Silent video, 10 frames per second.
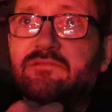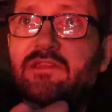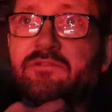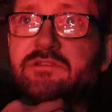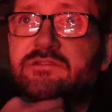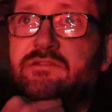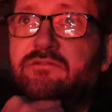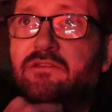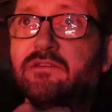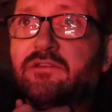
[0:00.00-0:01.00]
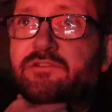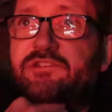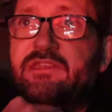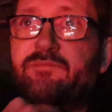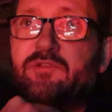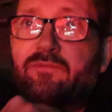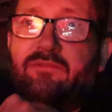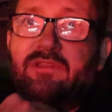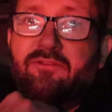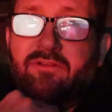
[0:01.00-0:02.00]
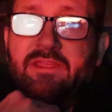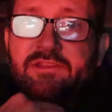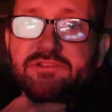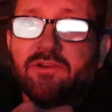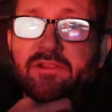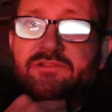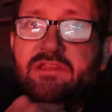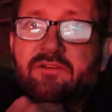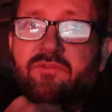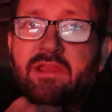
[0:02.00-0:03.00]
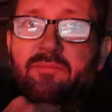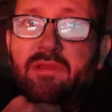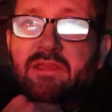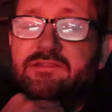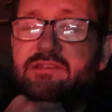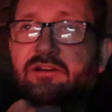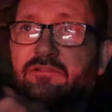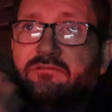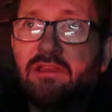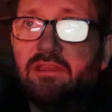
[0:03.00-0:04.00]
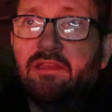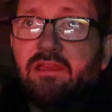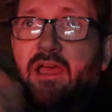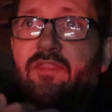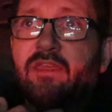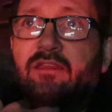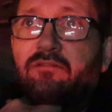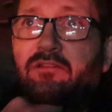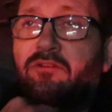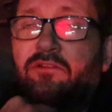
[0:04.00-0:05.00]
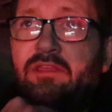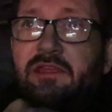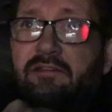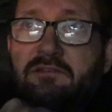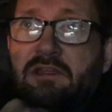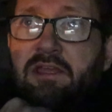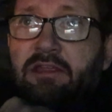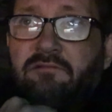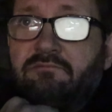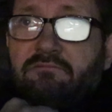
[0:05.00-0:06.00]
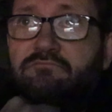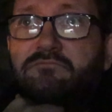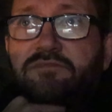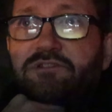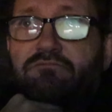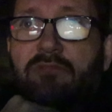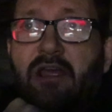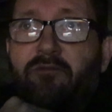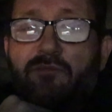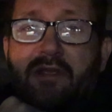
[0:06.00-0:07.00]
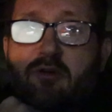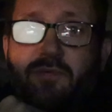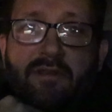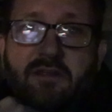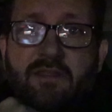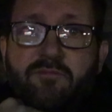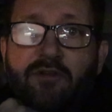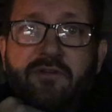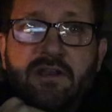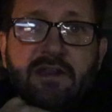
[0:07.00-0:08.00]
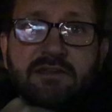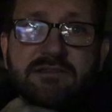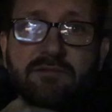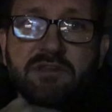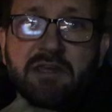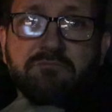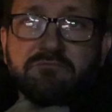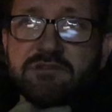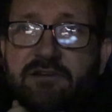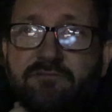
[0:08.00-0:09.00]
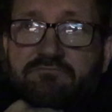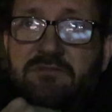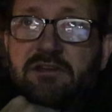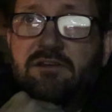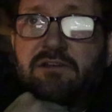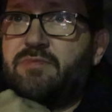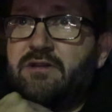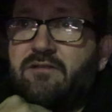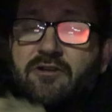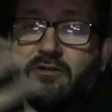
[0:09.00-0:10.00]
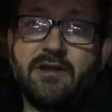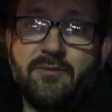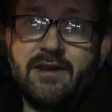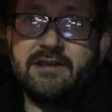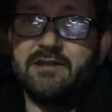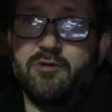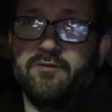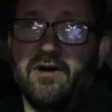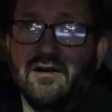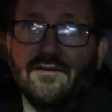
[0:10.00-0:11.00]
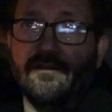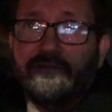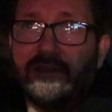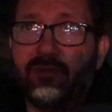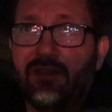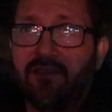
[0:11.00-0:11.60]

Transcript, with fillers: It was she seemed to literally enjoy herself quite a bit. So I think literally I I would be open to them doing it again sometime. So, but literally we need to move on. I mean,